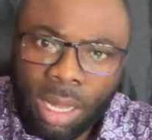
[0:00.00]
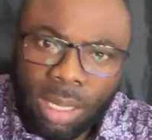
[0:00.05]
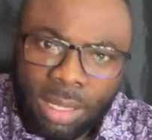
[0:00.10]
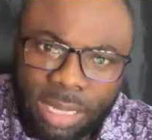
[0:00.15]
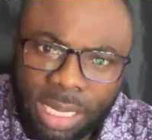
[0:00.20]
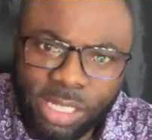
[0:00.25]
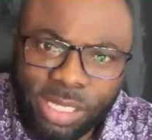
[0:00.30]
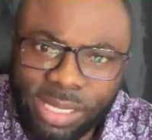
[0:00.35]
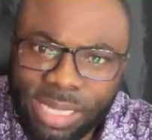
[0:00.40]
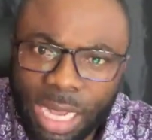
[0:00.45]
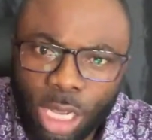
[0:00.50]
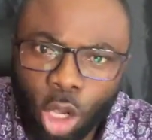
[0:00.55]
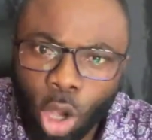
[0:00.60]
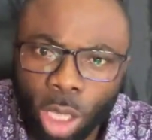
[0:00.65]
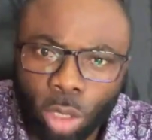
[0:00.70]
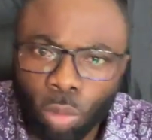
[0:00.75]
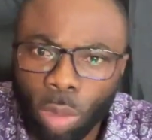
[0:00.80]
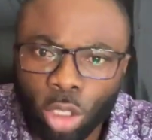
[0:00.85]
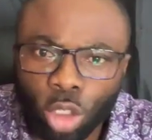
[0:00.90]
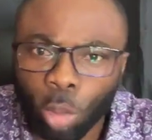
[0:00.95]
This year,
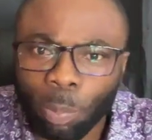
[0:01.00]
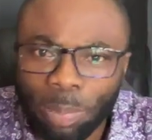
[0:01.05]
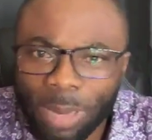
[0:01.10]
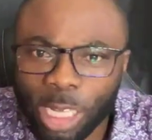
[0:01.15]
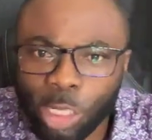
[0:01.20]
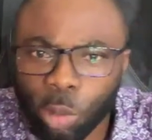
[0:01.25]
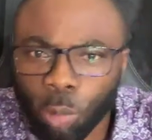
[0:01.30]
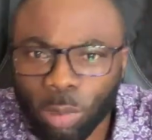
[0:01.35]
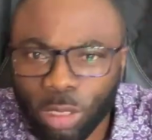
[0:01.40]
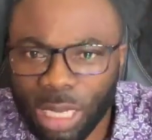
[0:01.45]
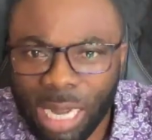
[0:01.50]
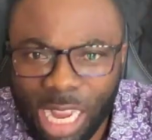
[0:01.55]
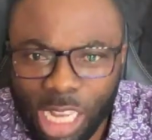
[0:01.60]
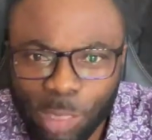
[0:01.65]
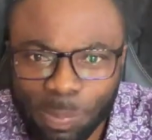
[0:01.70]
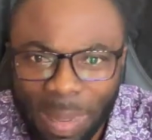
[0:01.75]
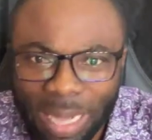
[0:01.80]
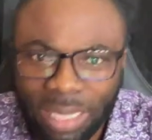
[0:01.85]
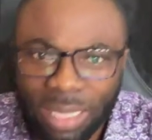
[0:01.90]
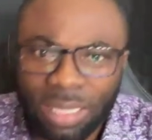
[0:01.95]
God want to bless you with a
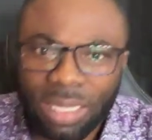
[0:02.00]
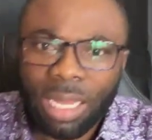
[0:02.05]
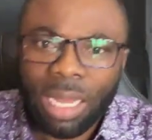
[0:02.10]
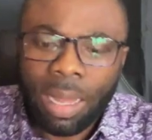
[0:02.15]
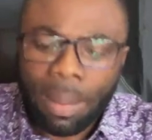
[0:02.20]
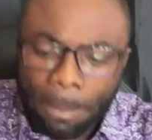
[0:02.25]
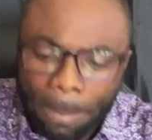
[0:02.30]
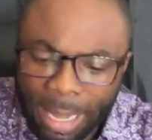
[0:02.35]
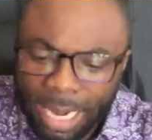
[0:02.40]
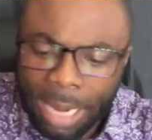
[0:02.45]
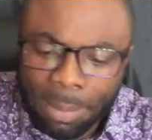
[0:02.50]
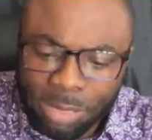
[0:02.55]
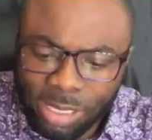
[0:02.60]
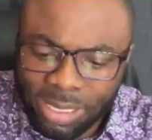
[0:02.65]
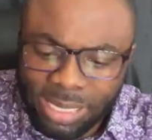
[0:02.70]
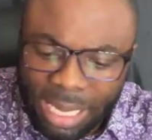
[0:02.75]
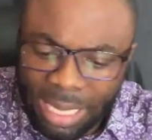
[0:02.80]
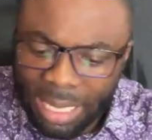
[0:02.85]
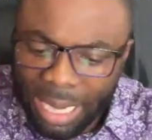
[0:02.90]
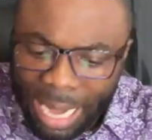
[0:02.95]
husband. But I'm
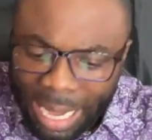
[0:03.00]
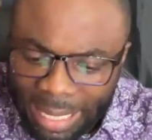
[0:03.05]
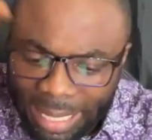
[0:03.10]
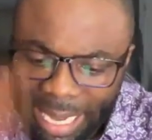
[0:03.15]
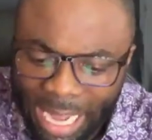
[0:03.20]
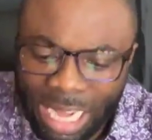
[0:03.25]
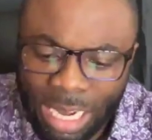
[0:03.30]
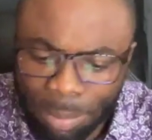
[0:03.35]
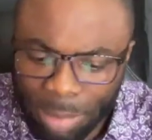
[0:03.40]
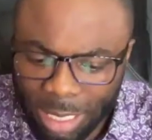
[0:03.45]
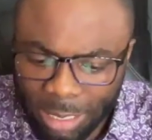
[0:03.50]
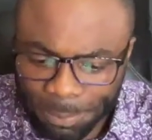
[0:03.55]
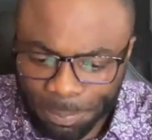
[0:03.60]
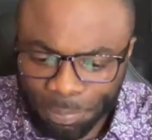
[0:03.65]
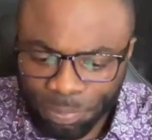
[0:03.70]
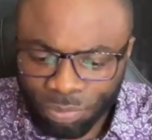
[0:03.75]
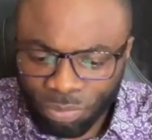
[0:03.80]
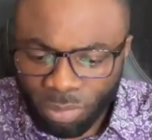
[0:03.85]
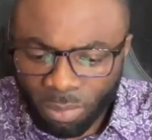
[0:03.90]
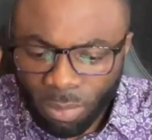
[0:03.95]
seeing an enemy
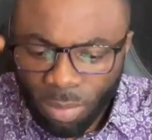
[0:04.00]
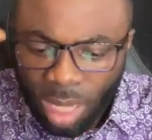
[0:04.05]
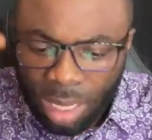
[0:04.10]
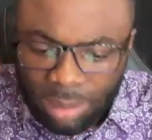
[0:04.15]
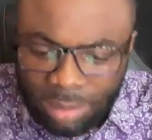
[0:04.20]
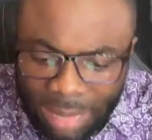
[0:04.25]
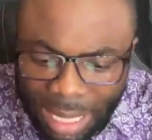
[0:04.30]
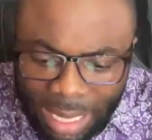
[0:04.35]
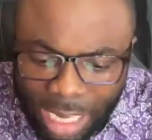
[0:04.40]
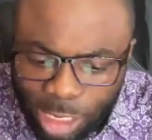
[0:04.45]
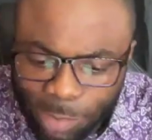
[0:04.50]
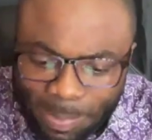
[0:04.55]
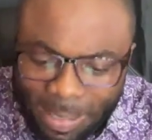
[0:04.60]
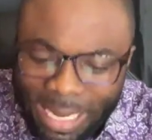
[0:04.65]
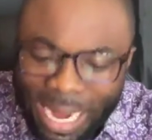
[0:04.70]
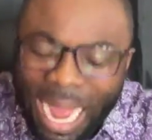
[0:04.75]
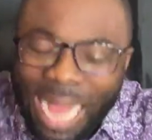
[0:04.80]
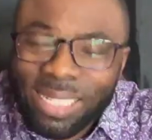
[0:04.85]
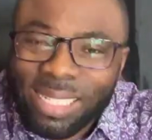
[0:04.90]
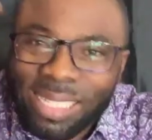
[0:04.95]
that has
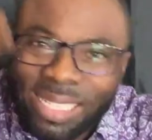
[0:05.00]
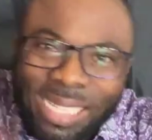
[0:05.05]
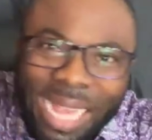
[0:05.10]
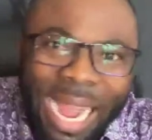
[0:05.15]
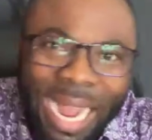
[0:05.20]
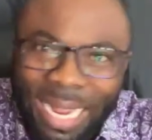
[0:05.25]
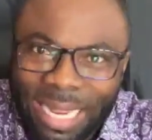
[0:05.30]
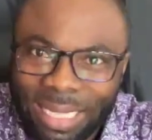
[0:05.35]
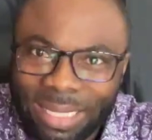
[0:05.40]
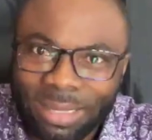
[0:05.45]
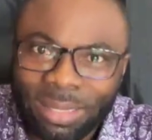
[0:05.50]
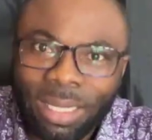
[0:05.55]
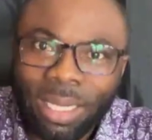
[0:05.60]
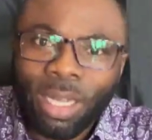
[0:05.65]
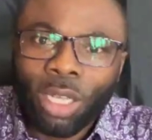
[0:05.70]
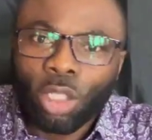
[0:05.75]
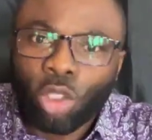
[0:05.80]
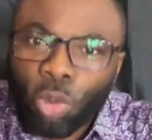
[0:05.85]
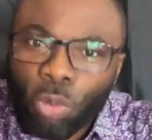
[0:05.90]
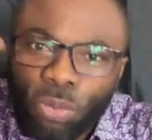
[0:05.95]
been assigned
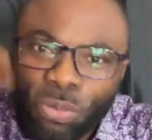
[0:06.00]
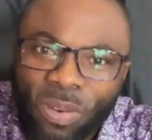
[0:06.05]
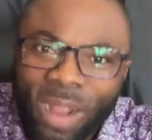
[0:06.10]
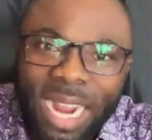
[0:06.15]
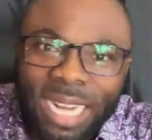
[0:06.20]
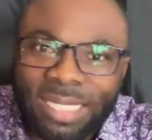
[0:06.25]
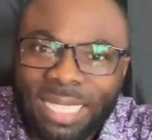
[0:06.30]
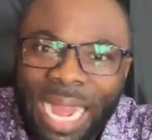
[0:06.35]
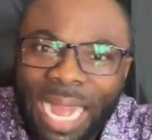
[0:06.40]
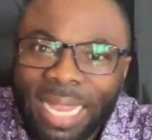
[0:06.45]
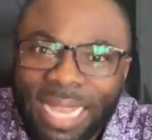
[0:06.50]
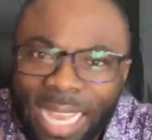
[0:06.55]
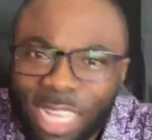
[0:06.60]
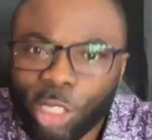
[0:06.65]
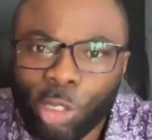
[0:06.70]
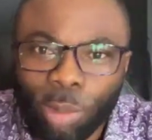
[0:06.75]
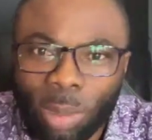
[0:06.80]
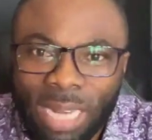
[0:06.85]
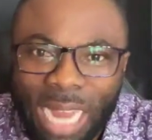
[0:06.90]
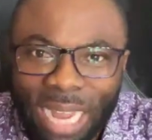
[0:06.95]
to fight
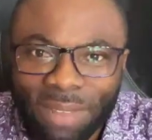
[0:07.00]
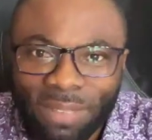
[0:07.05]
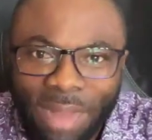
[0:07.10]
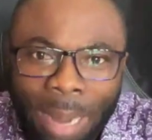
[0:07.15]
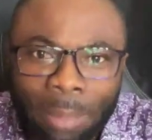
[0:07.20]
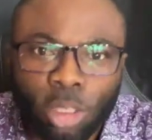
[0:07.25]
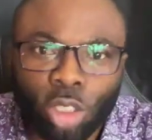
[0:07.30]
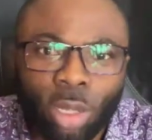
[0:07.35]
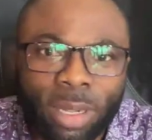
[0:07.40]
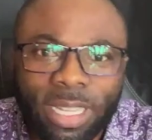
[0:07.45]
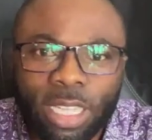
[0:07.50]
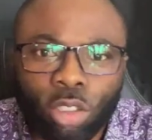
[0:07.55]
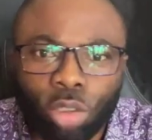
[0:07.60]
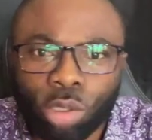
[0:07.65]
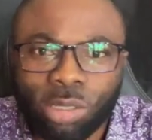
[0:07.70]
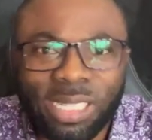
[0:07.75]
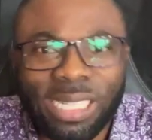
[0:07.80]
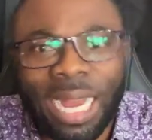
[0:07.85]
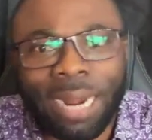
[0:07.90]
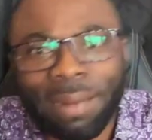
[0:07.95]
against your life. I'm talking to
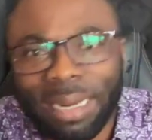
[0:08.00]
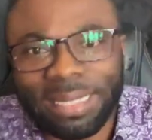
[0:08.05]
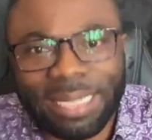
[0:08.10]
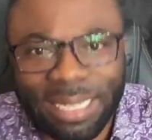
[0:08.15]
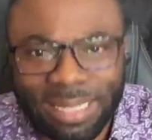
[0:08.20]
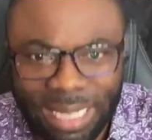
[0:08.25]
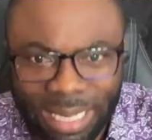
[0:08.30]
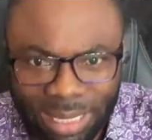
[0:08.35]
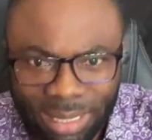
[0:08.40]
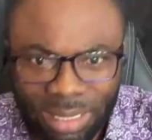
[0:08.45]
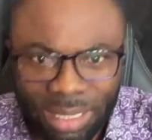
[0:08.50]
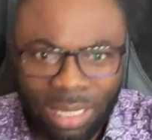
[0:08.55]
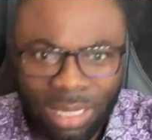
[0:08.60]
Sarah Tete.